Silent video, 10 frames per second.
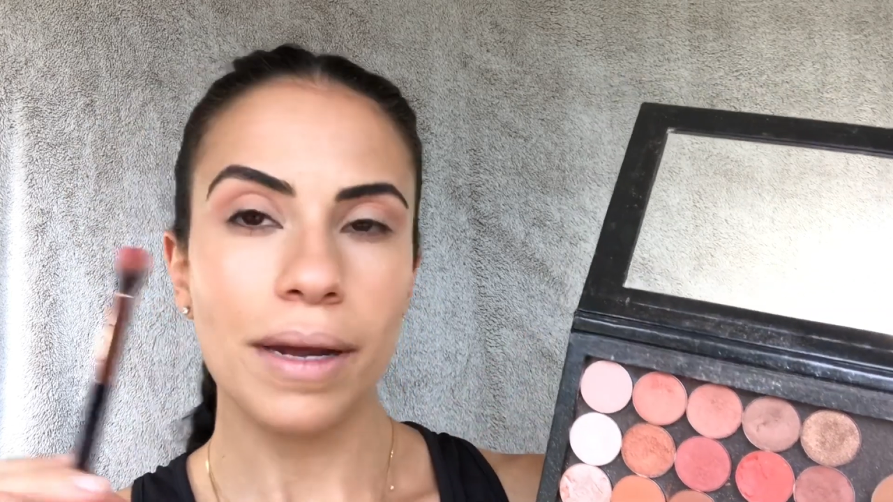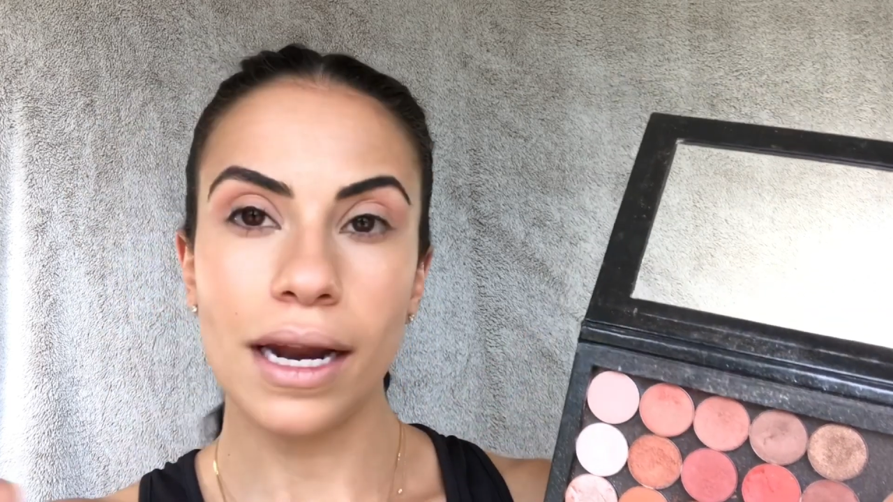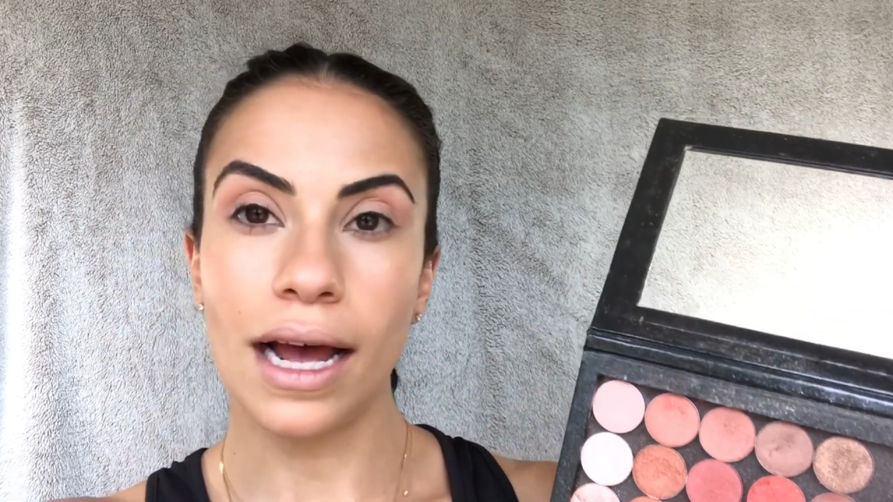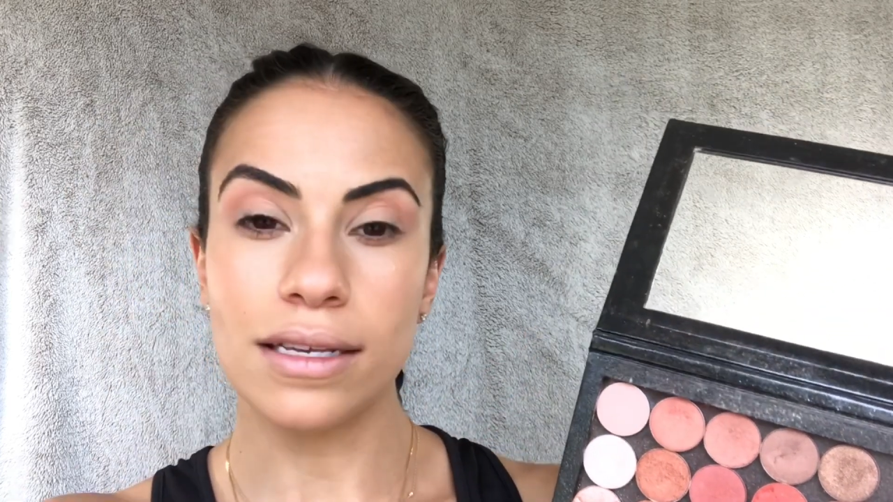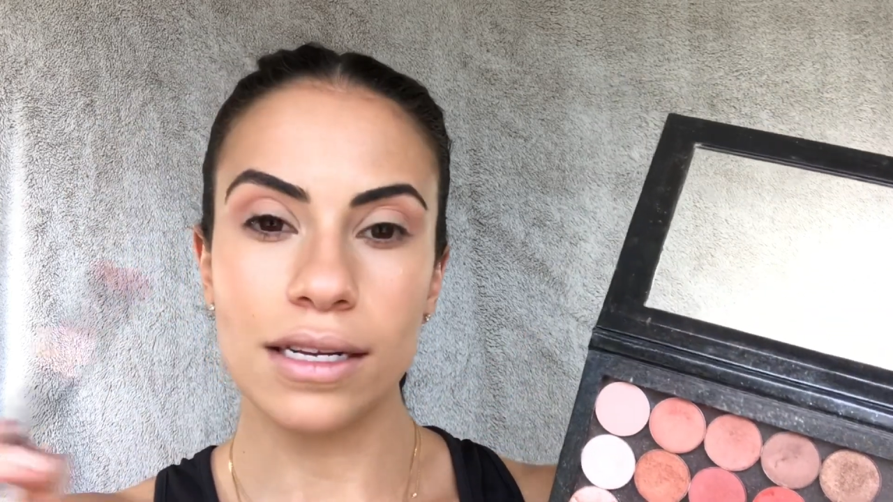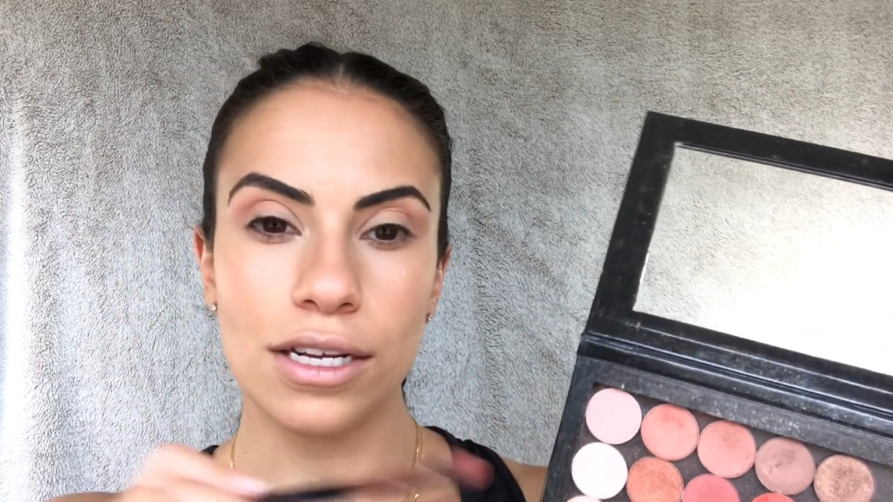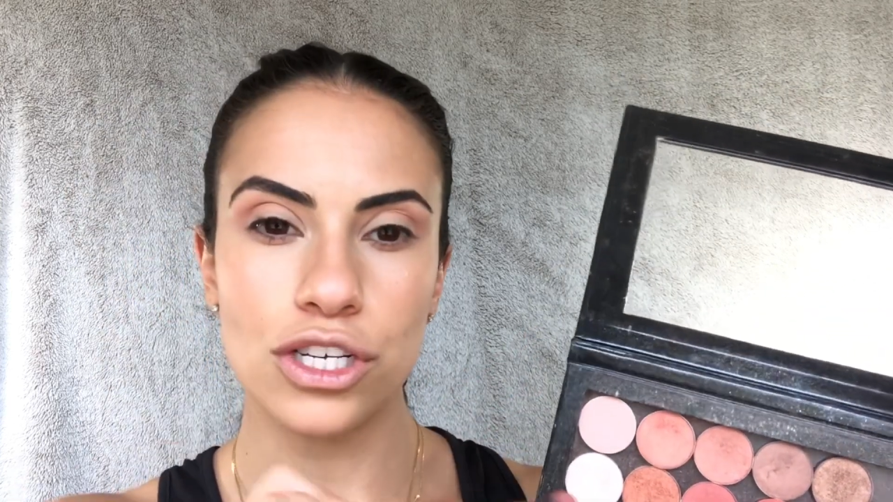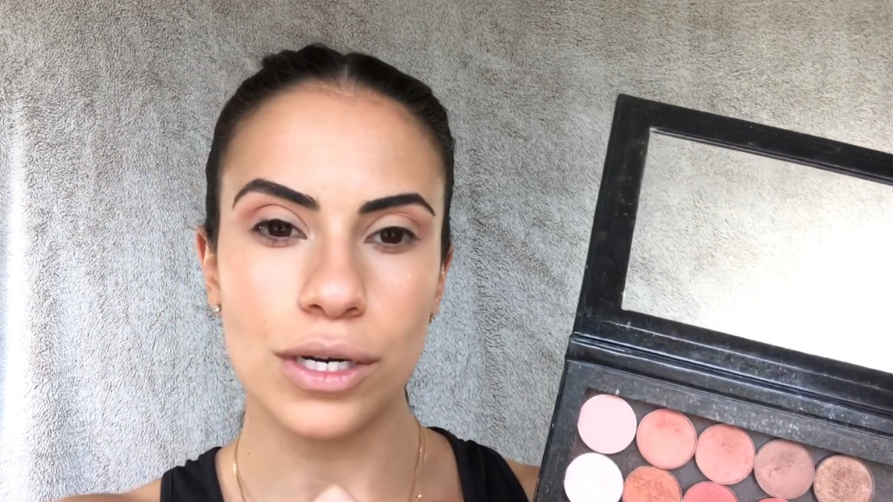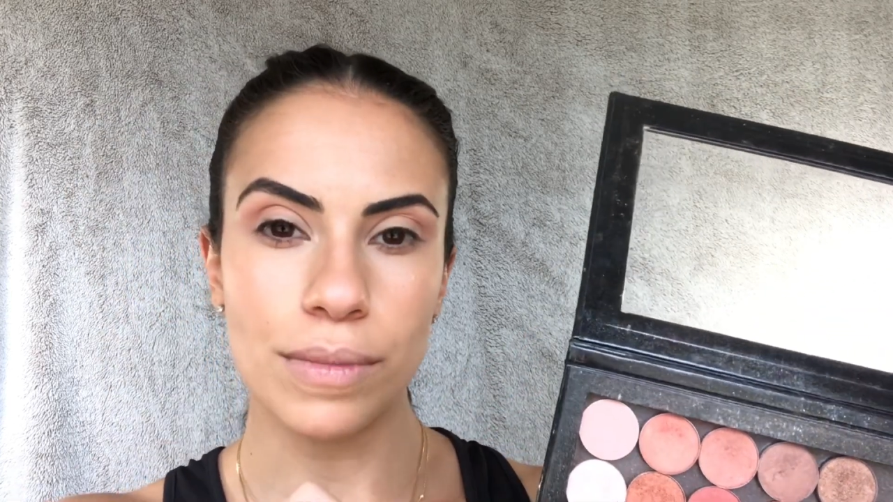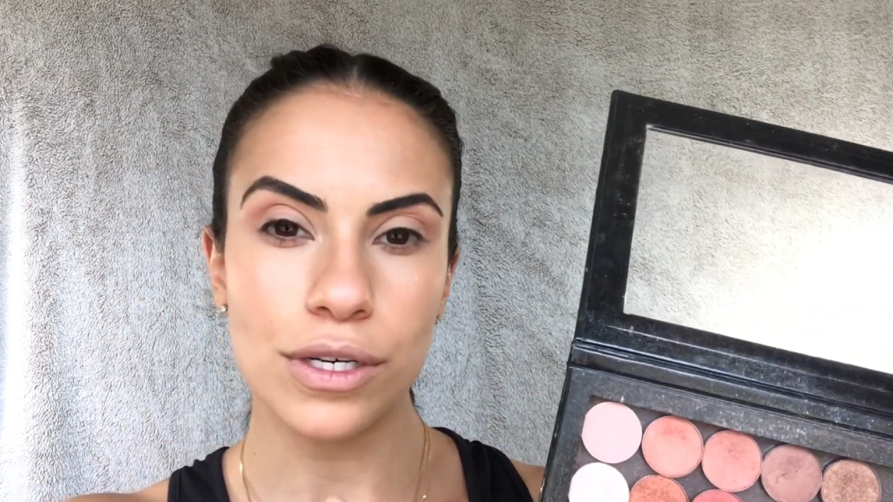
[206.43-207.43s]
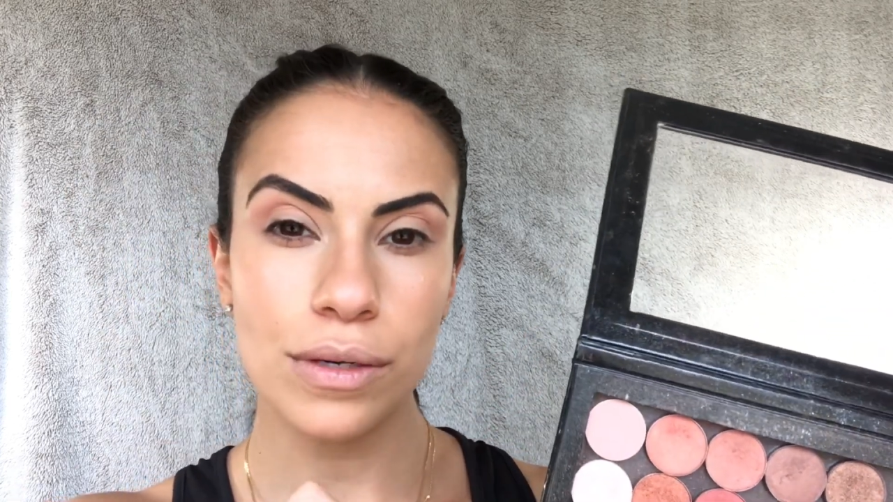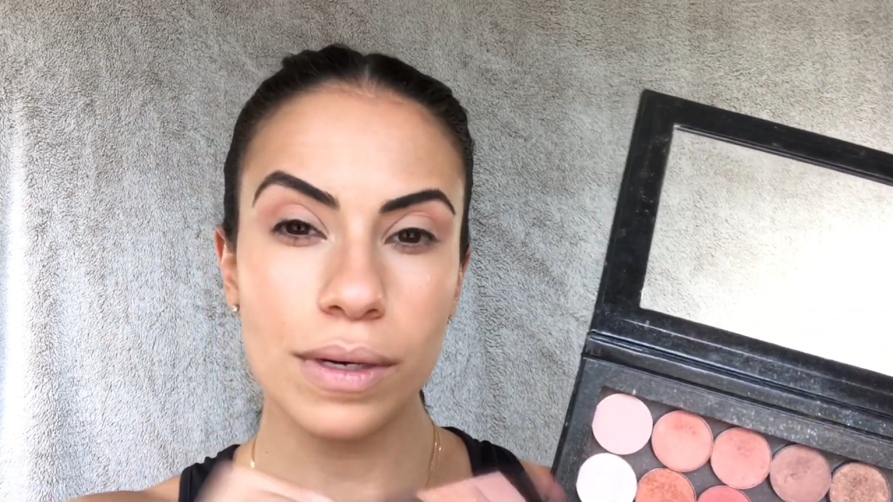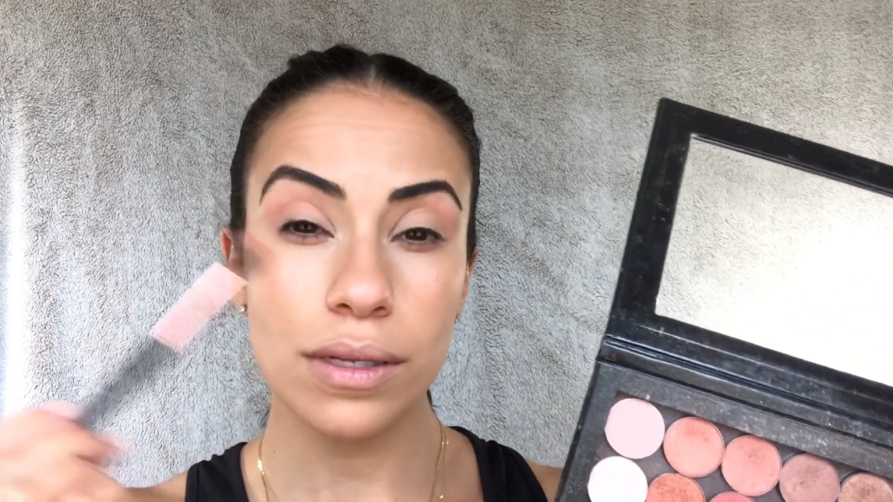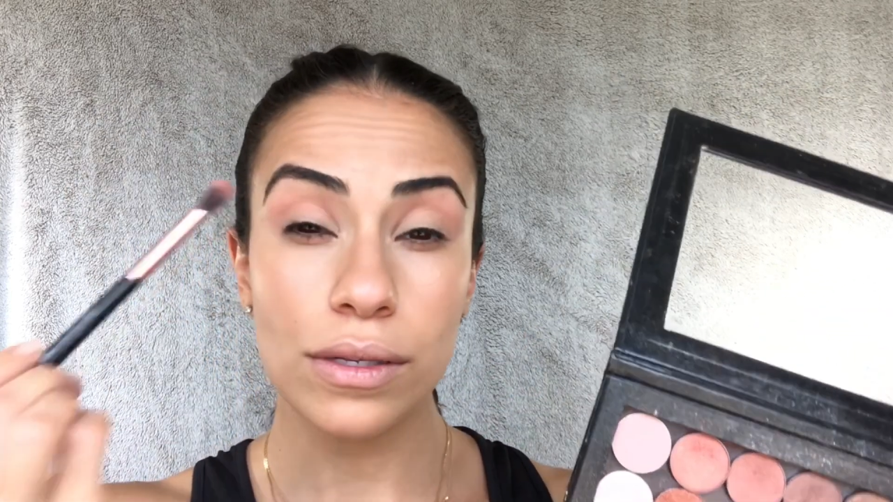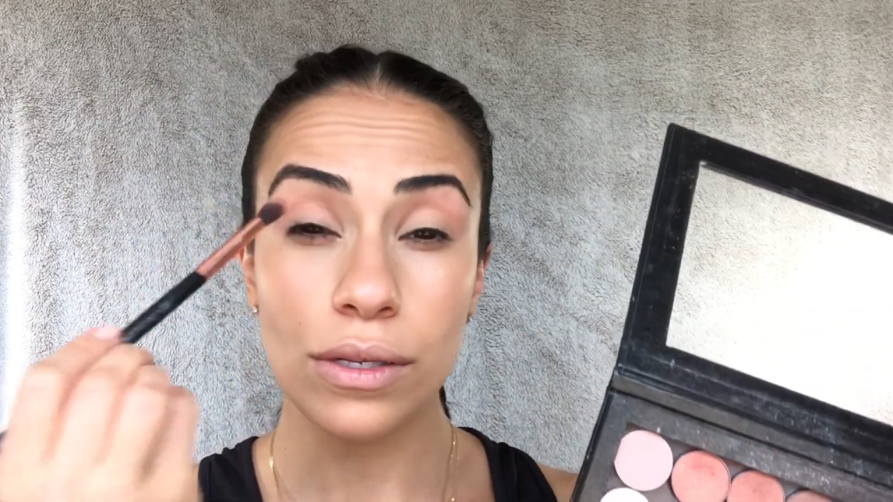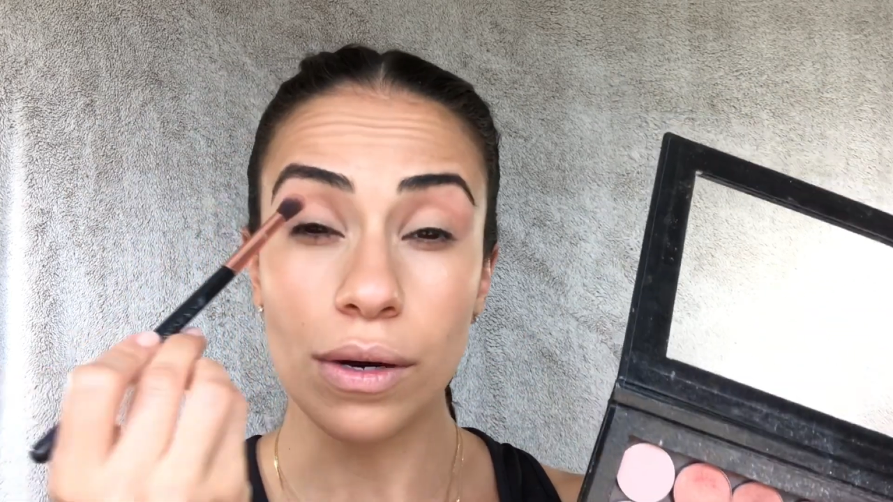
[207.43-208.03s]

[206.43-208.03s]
but it has a nice shimmer to it,